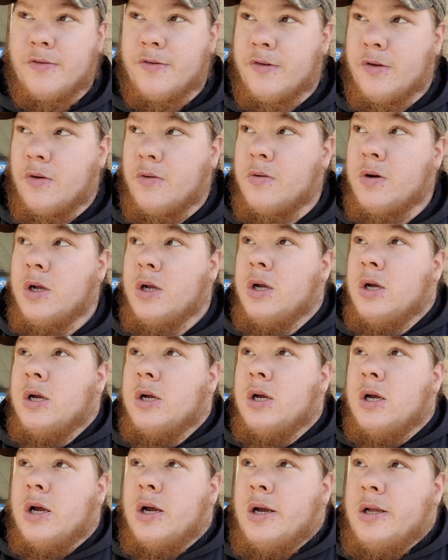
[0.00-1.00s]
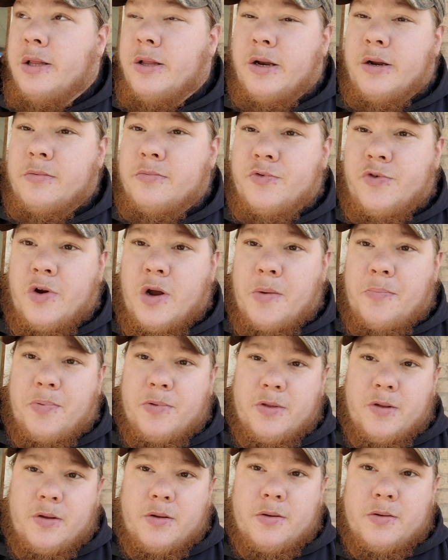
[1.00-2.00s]
So I ended up
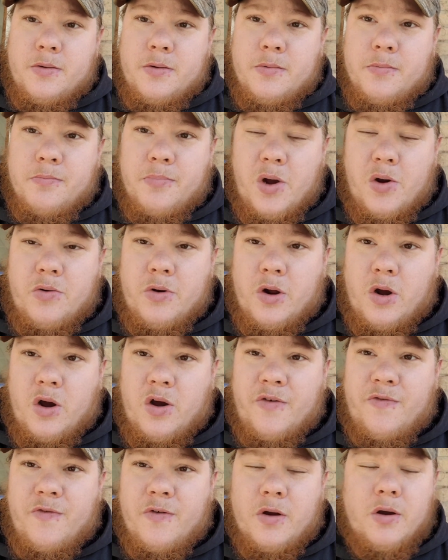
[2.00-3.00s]
dropping the boat off,